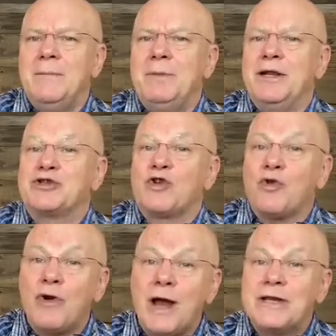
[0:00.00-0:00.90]
But it's
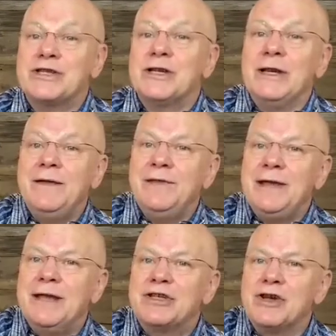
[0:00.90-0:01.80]
Christ
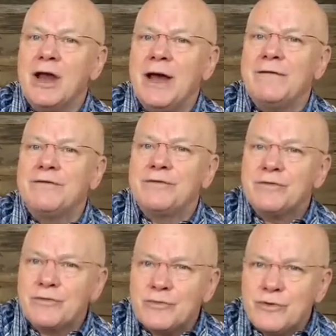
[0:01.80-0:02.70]
living his life
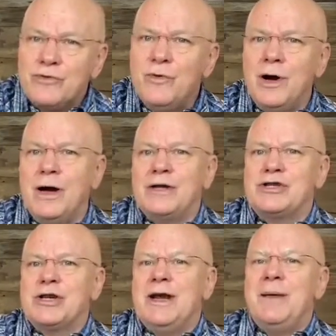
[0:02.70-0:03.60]
through
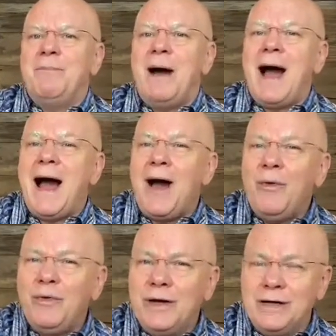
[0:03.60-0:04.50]
us and
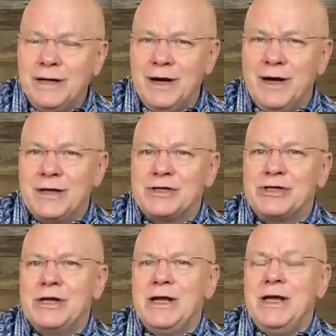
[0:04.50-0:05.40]
empowering
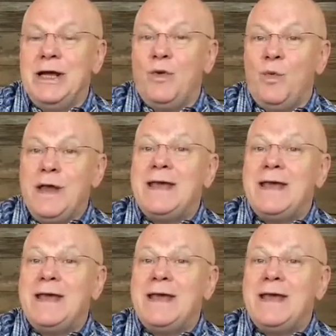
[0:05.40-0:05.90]
us, we